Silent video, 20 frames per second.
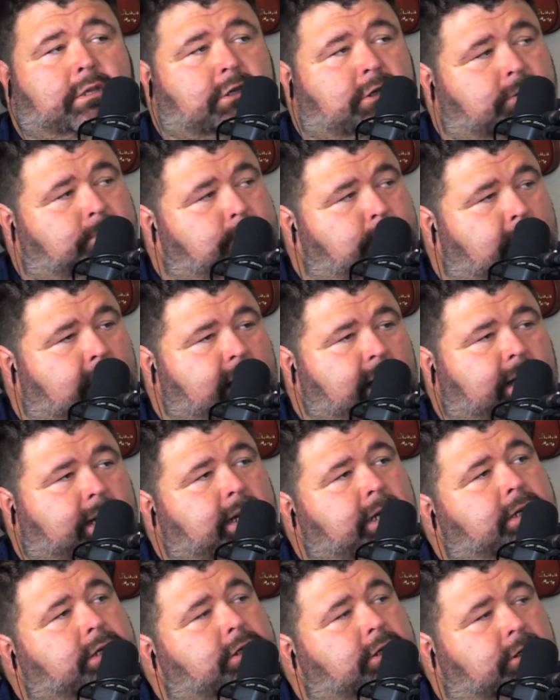She's
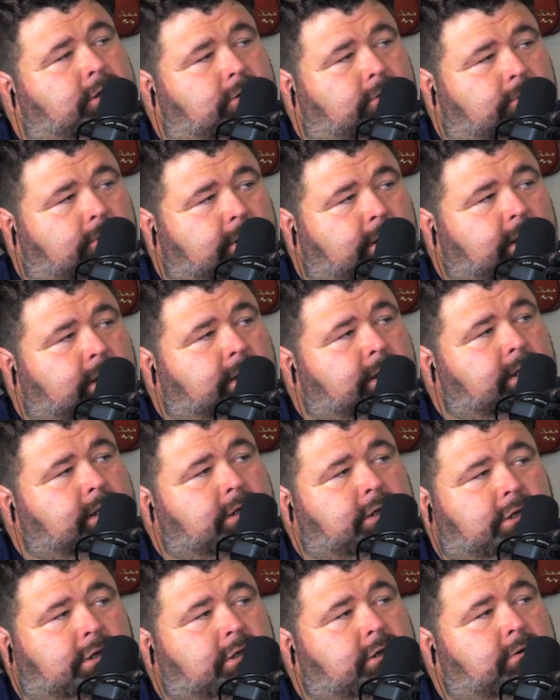baking. She's
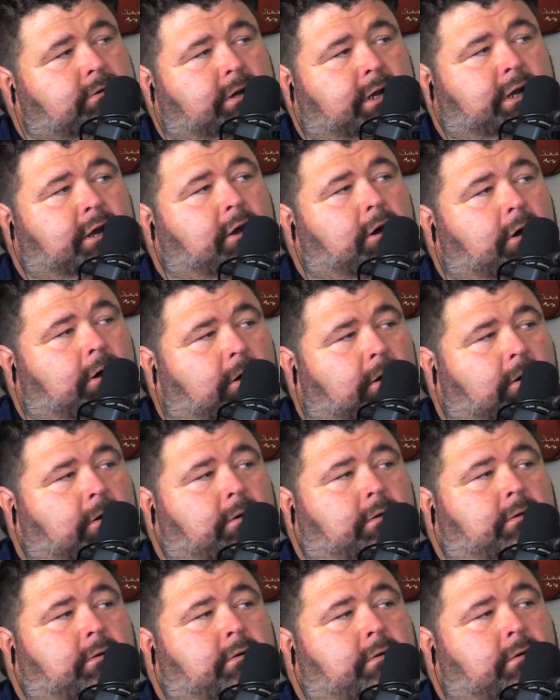grilling. She's doing it
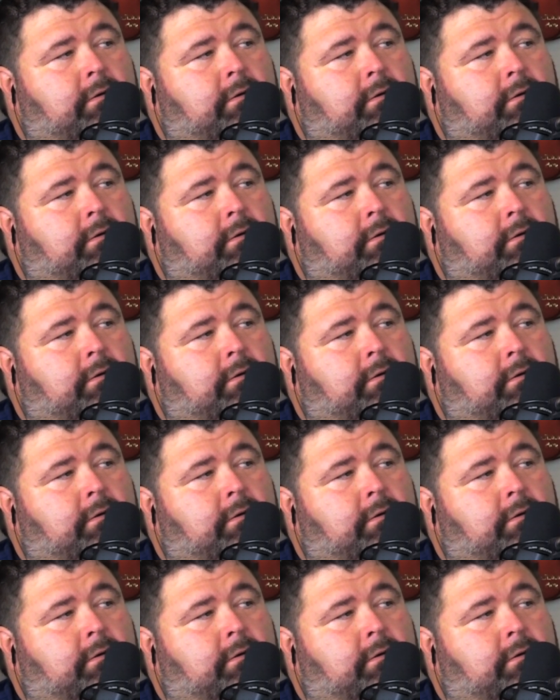all.